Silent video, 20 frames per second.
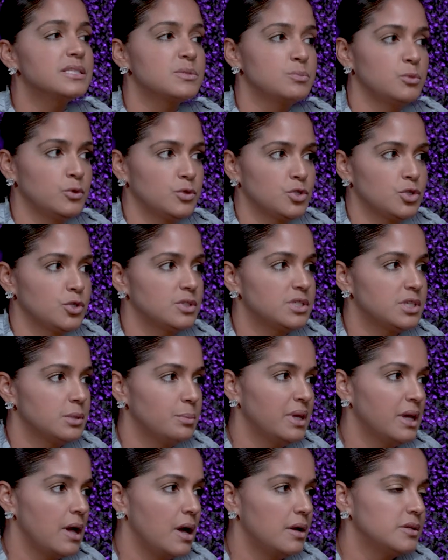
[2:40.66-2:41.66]
is mutual,
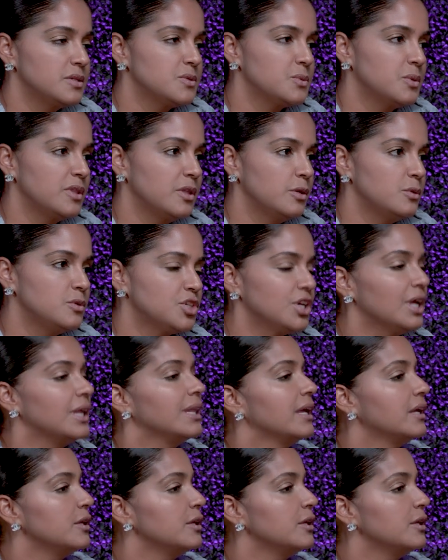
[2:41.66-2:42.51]
to be honest with you, Gea.